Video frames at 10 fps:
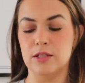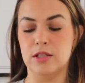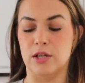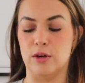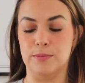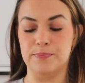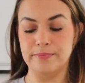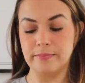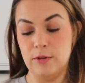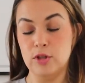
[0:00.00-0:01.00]
So
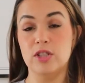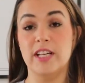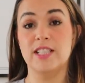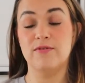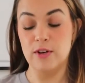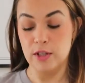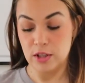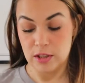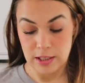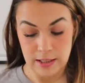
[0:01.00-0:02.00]
first things
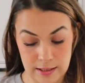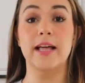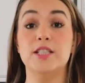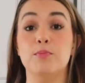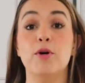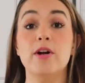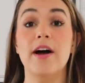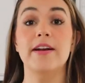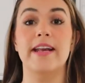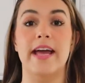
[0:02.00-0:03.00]
first, let's put
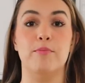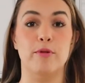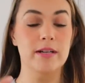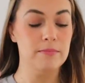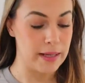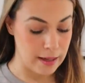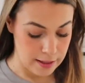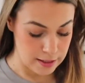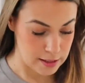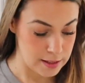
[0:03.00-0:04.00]
on an apron
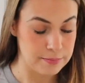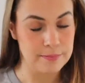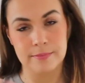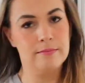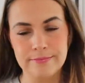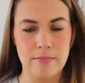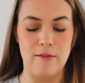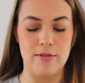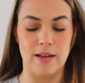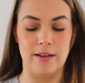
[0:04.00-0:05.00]
because
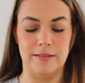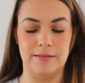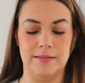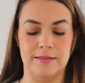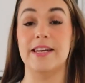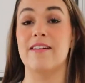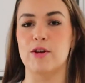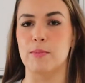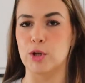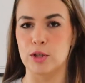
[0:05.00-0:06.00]
of the
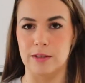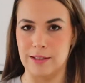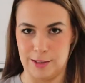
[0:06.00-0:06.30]
inevitable